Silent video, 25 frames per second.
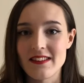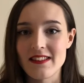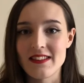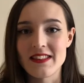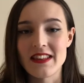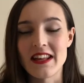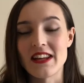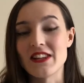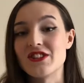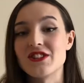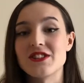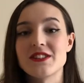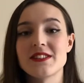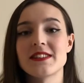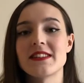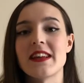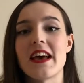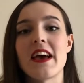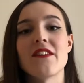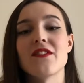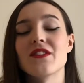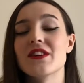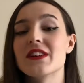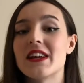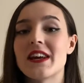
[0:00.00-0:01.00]
They're just
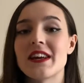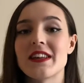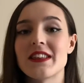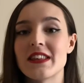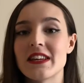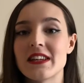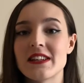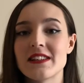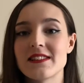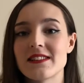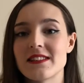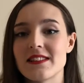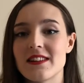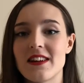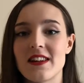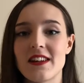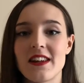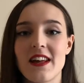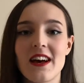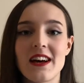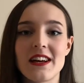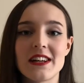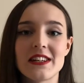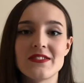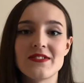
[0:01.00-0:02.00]
everyday things in our
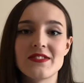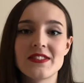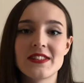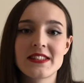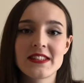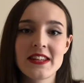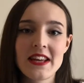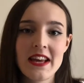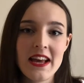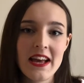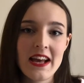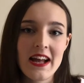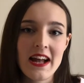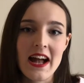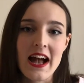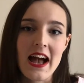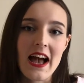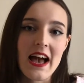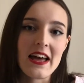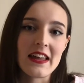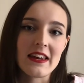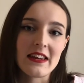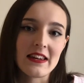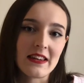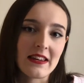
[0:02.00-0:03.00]
lives,
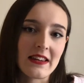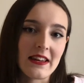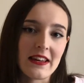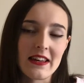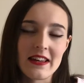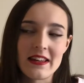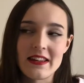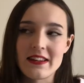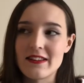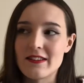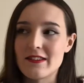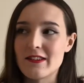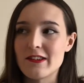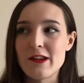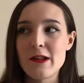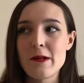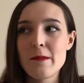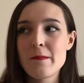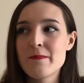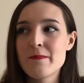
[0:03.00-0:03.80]
and in